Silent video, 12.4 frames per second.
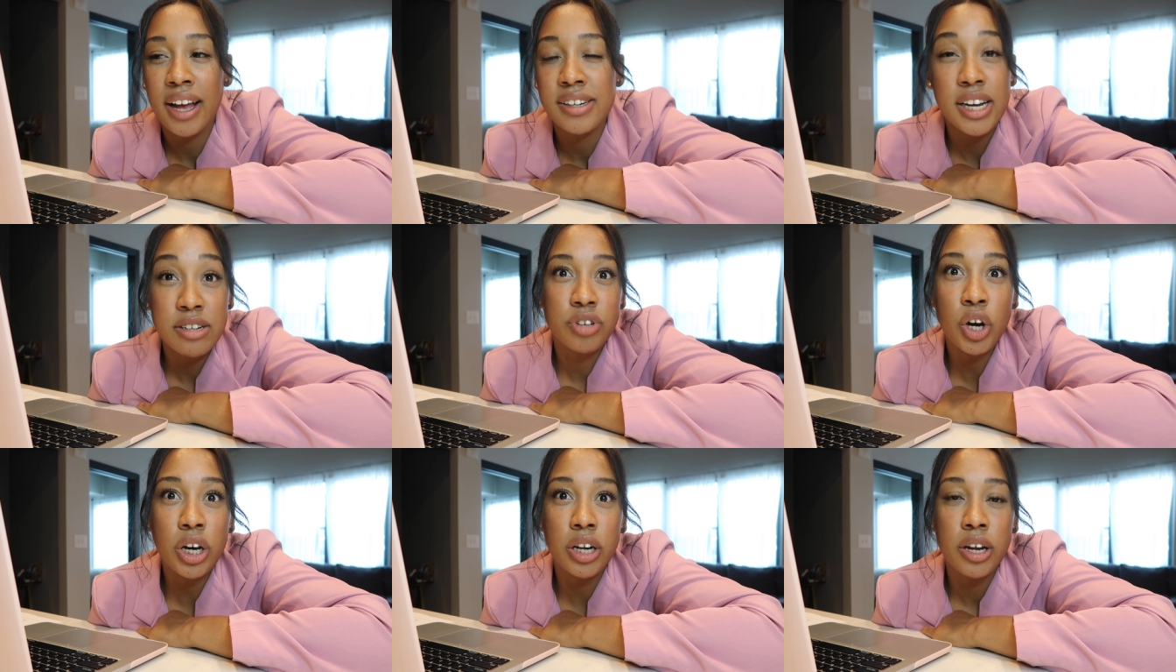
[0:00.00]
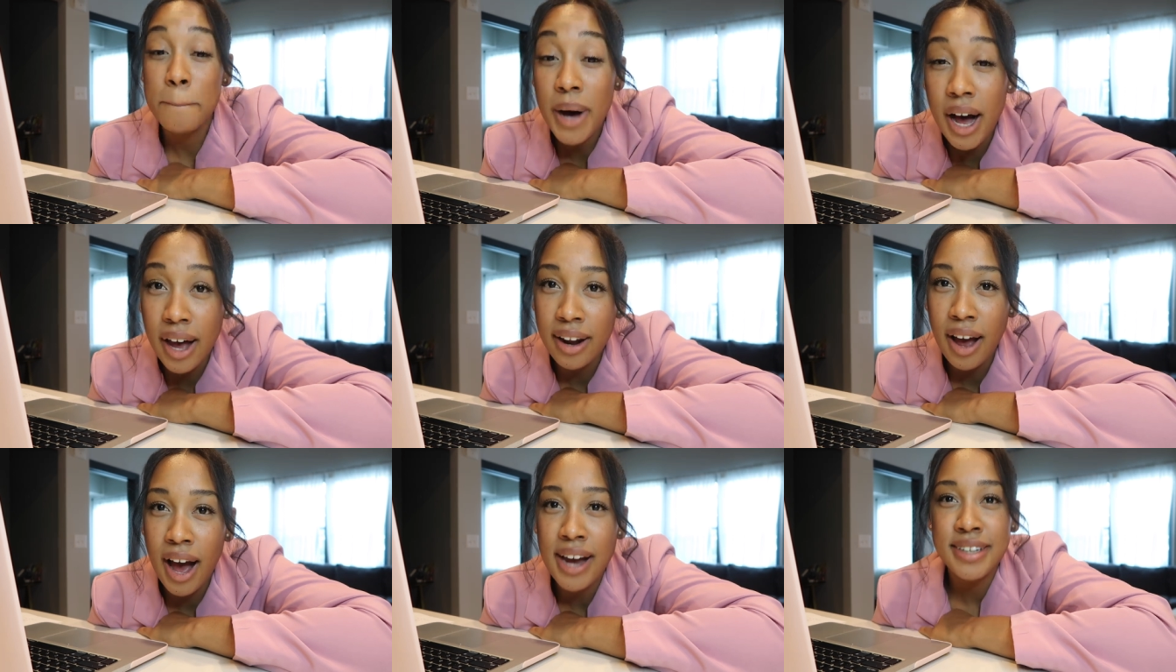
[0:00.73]
and I could,
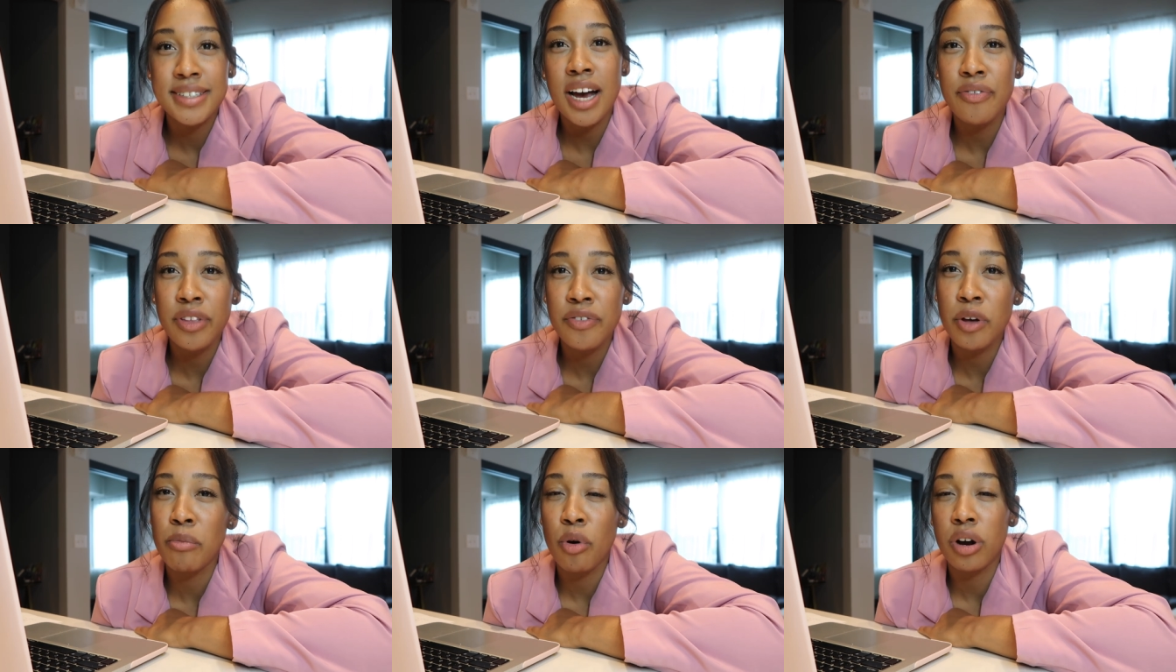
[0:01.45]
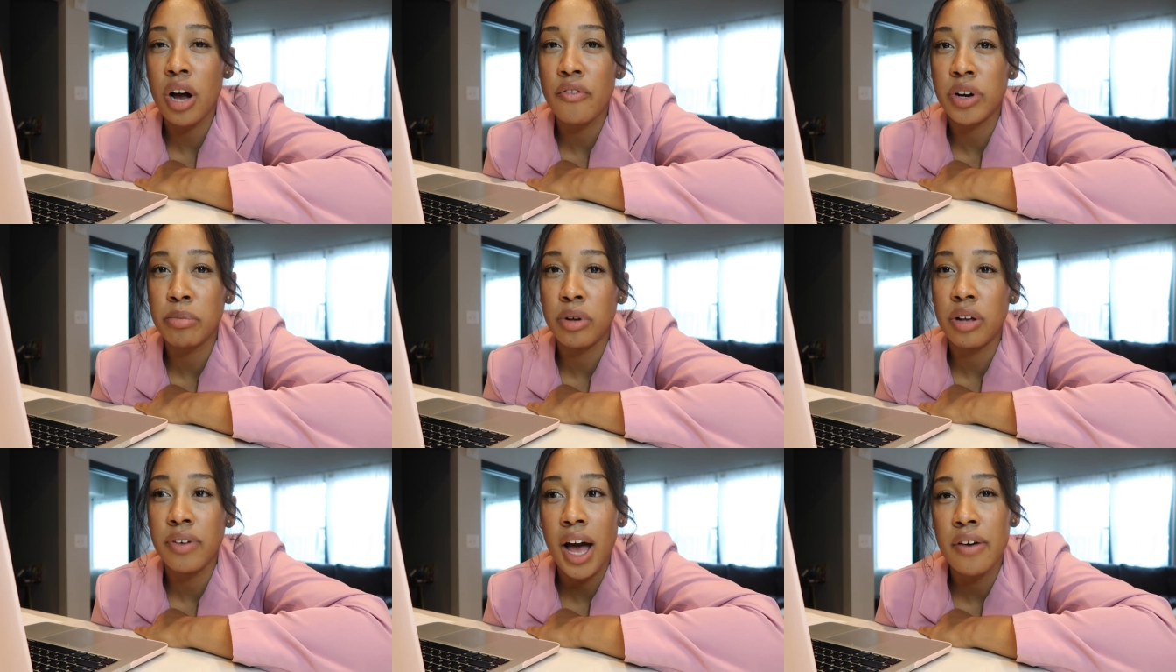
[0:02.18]
but I definitely feel more comfortable
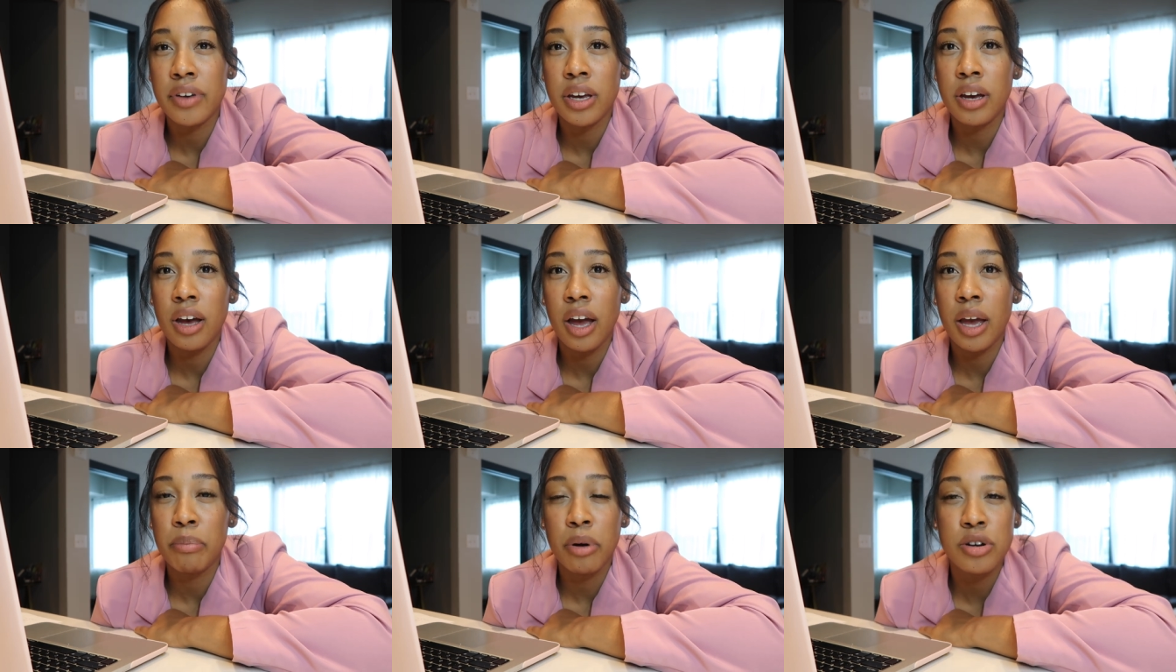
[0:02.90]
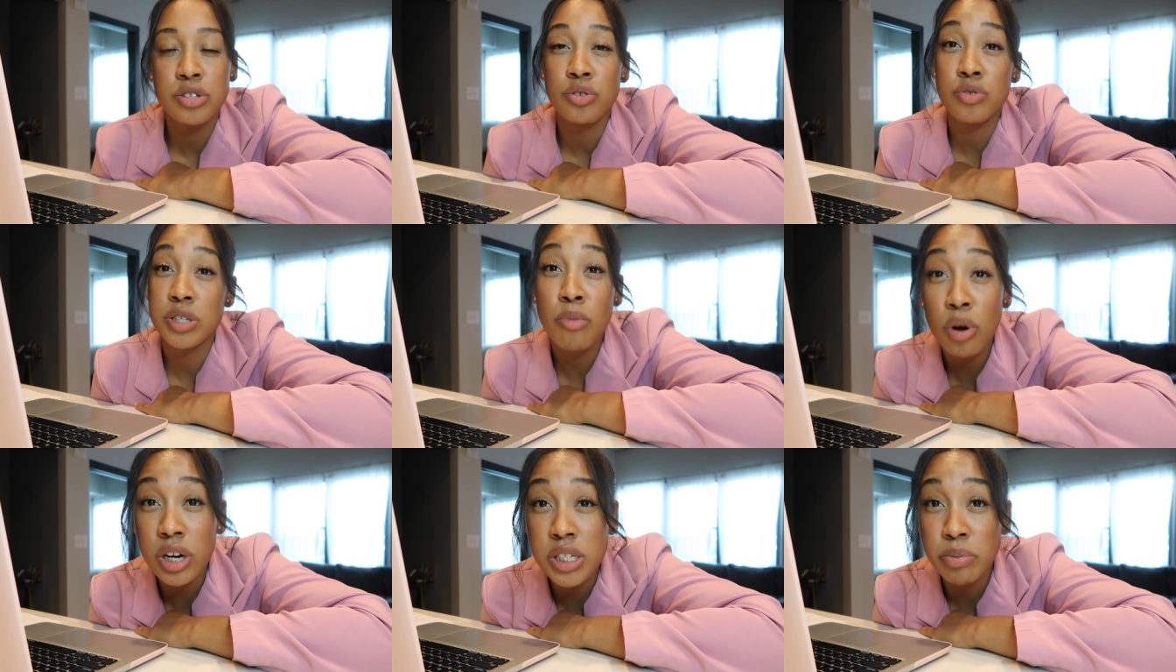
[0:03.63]
of having a person who's
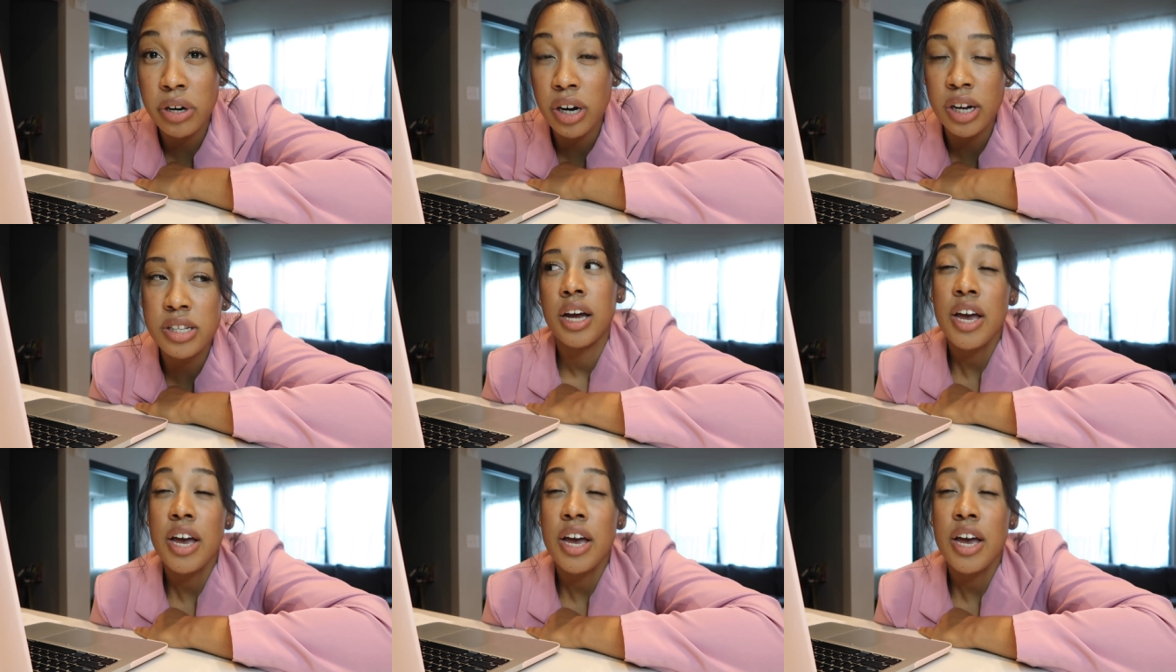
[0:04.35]
more experienced.